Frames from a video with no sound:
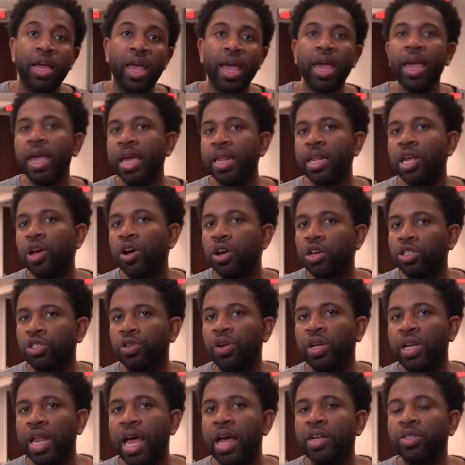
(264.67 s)
And it
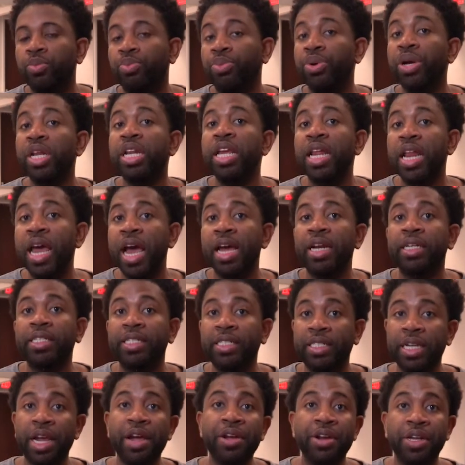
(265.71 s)
also allows Brittney and I to
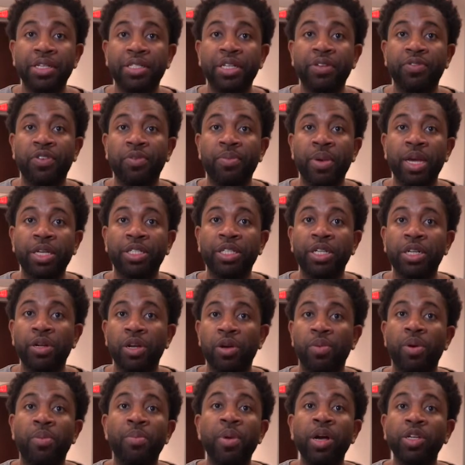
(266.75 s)
share this information
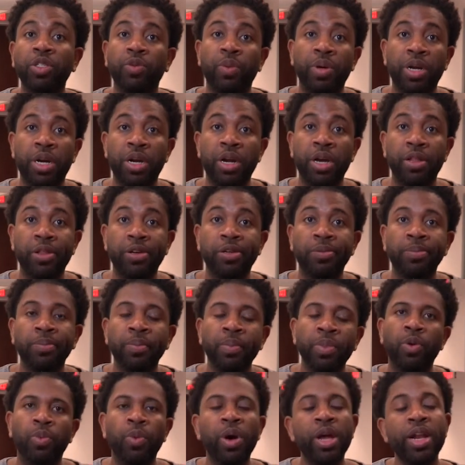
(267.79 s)
amongst one another.
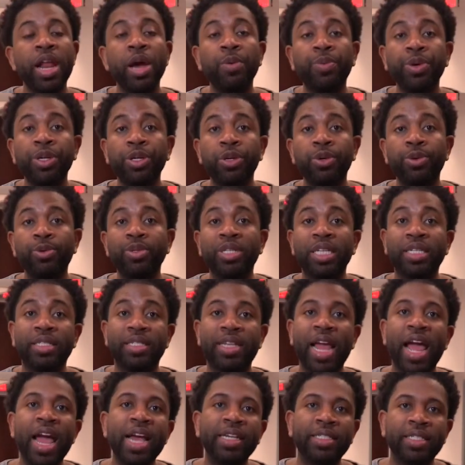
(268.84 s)
The one that we use is
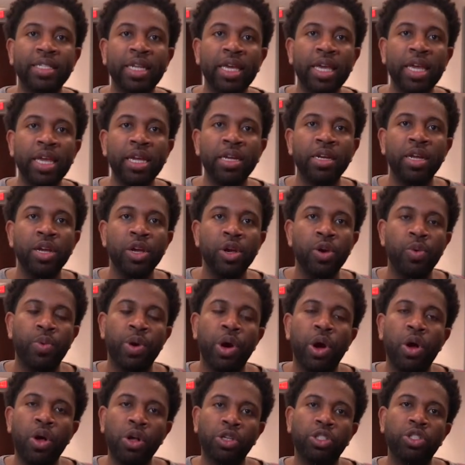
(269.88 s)
Dashlane.
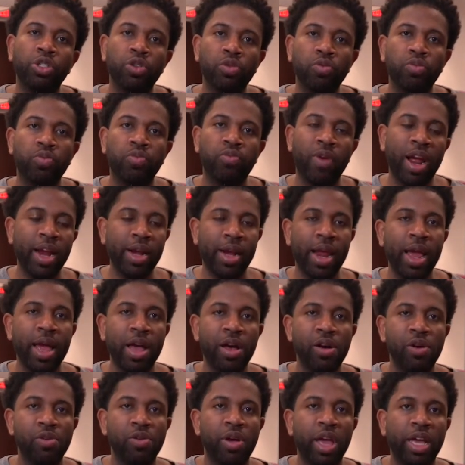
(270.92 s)
We're also right
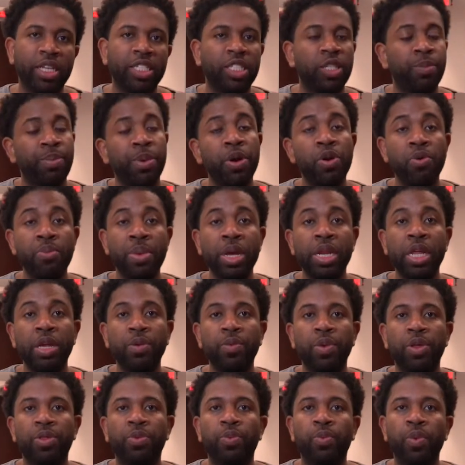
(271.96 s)
now
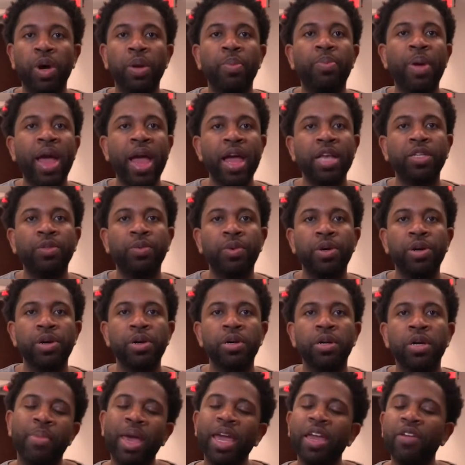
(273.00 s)
experimenting with
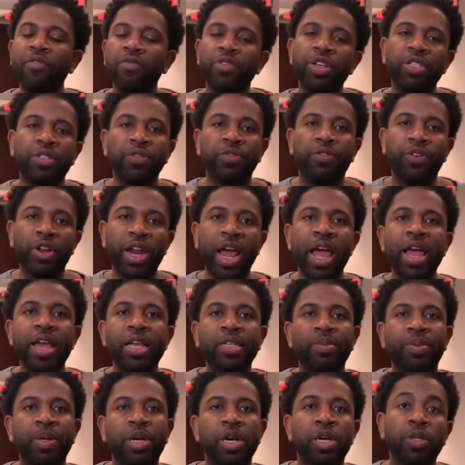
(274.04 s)
1Password. The main reason for that
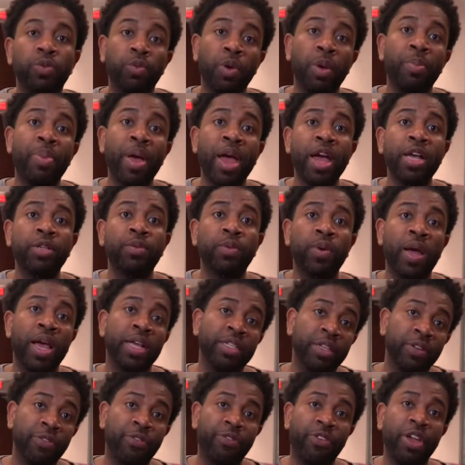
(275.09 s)
is because 1Password
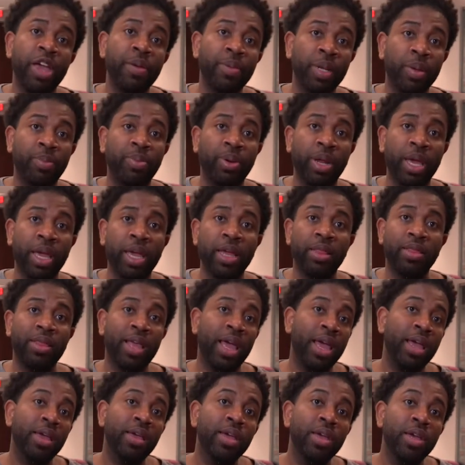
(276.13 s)
has a family plan
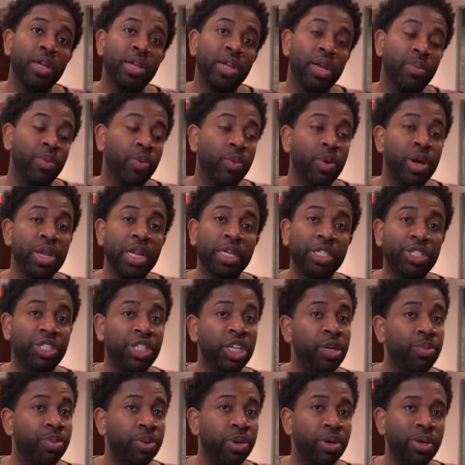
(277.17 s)
that, number one, is
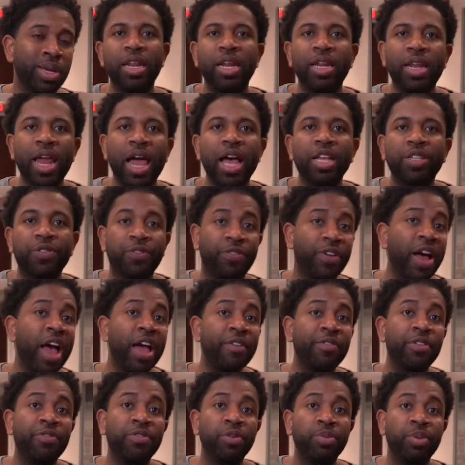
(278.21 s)
cheaper. It allows
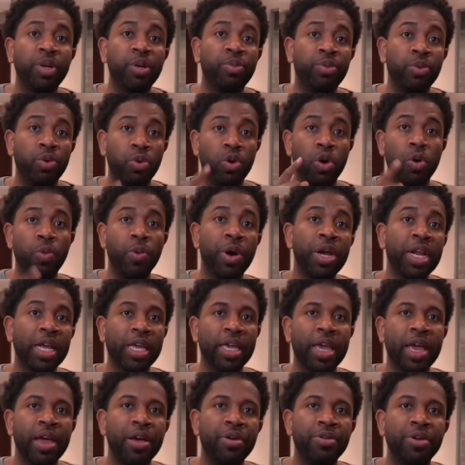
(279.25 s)
5 different people on one
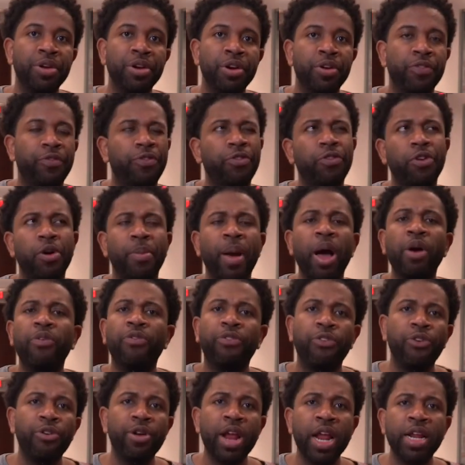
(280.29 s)
account for
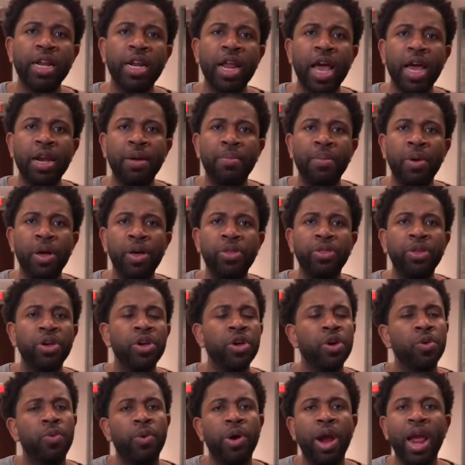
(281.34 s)
about $4.99 a month,
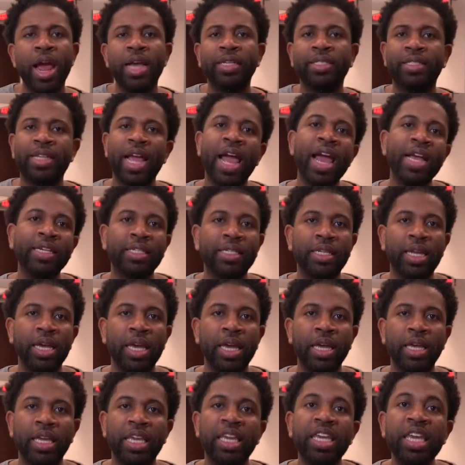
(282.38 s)
whereas
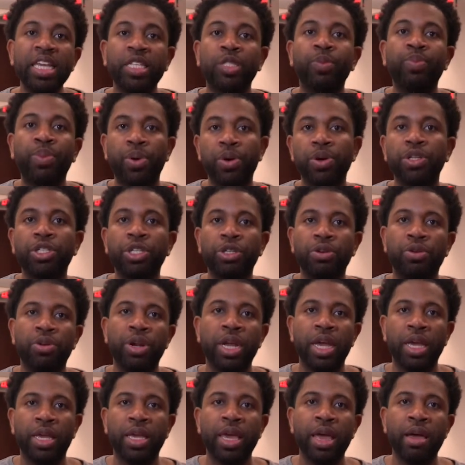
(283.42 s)
Dashlane, each person on
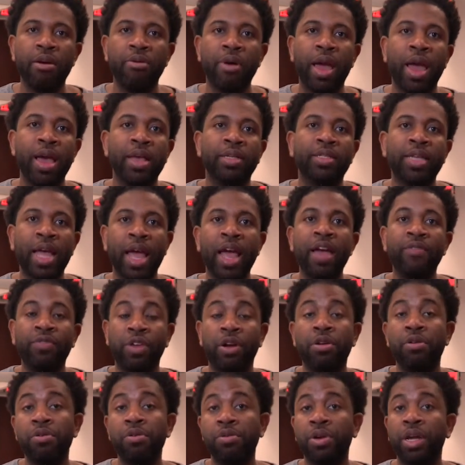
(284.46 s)
the account has to have
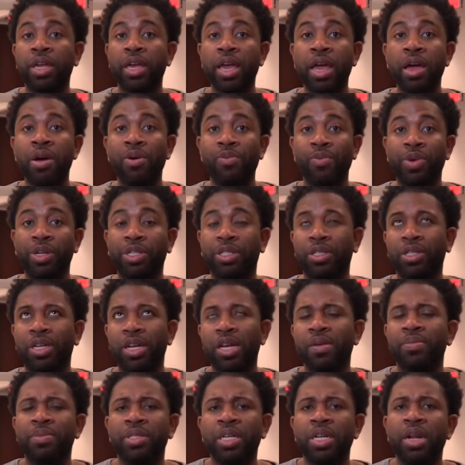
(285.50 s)
their own account, which
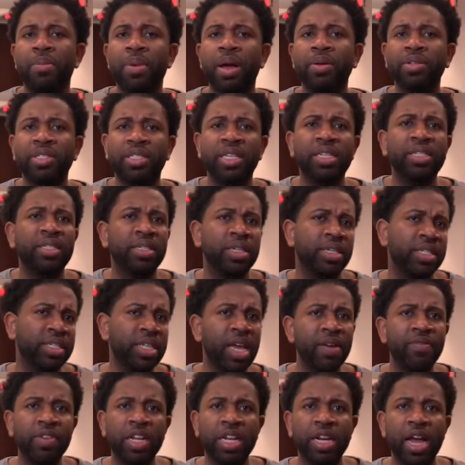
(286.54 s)
comes in about $60 or
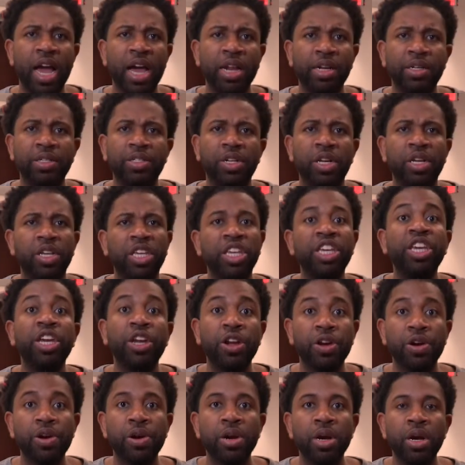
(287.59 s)
$70 a
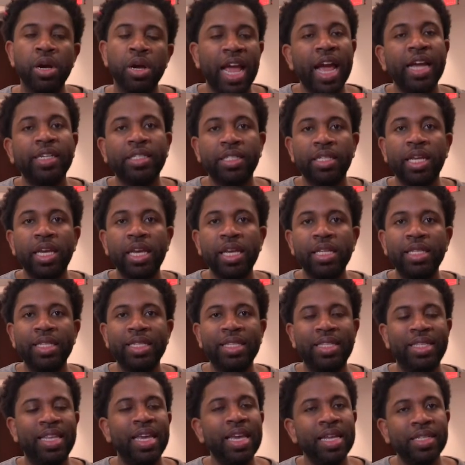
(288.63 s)
year. Dashlane
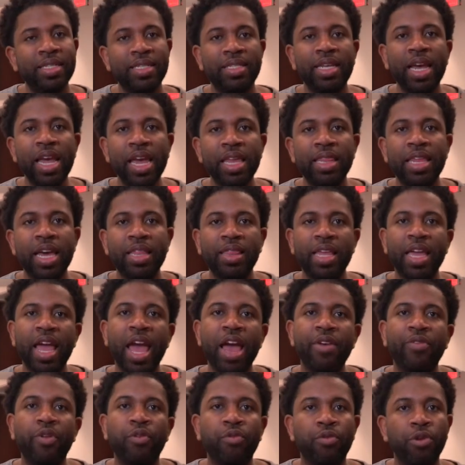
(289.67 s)
did say that they
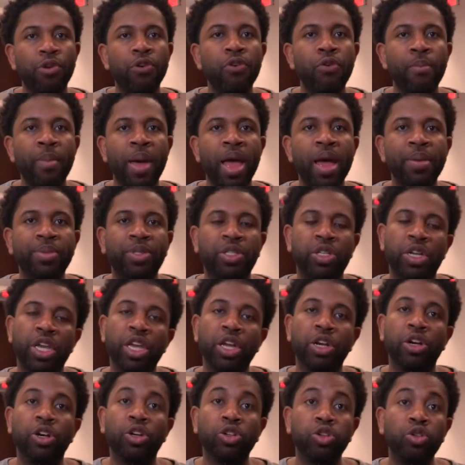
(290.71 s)
have a roadmap to
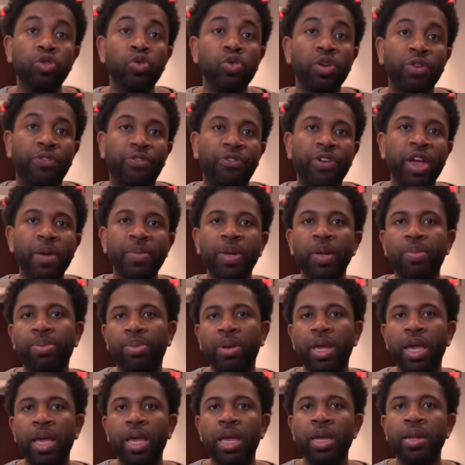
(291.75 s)
include a family
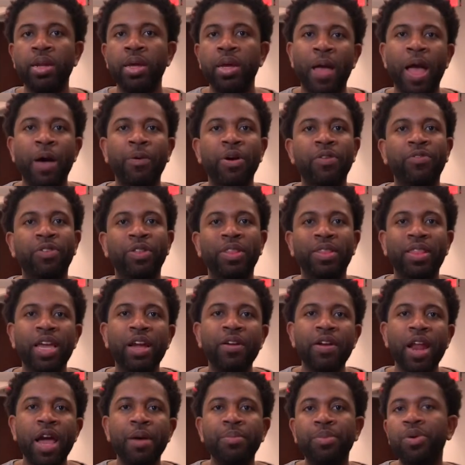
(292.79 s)
plan. However,
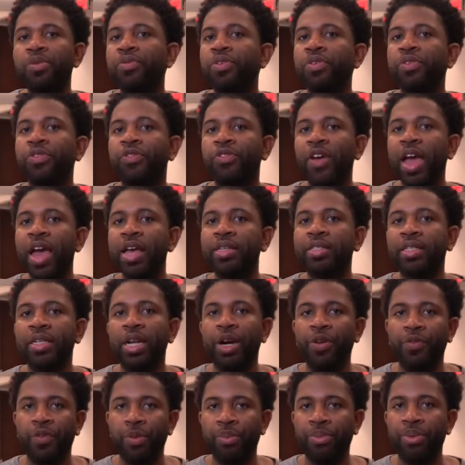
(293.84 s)
they're not moving fast
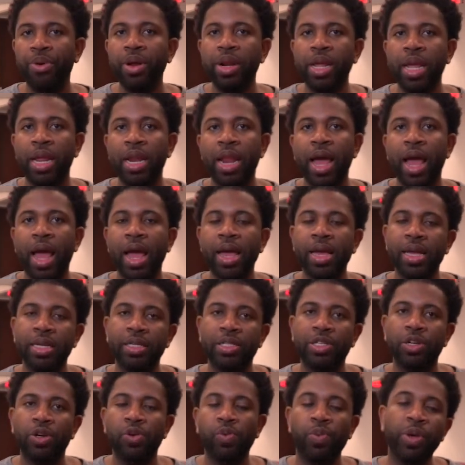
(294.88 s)
enough for Brittney and I, and
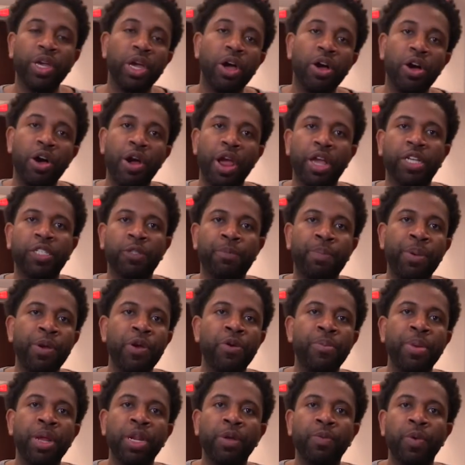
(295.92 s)
so we are
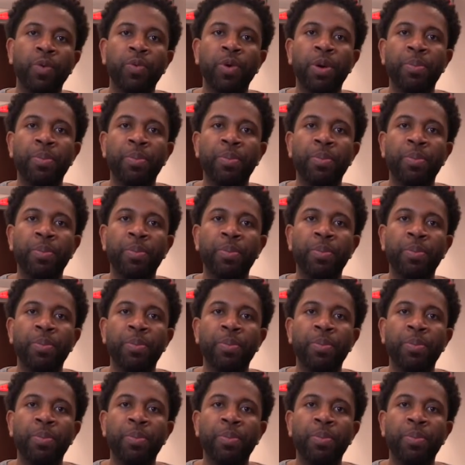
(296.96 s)
experimenting with